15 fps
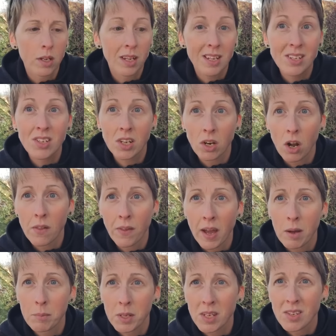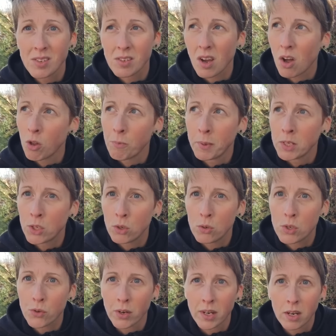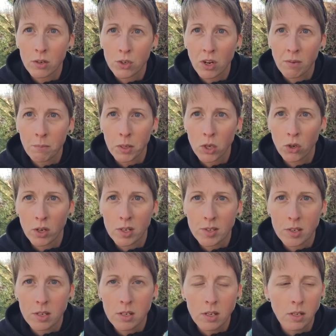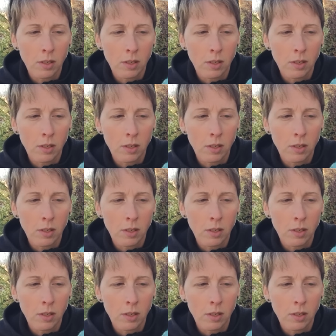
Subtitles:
And I need to get on that because all of my toques right now are driving me crazy.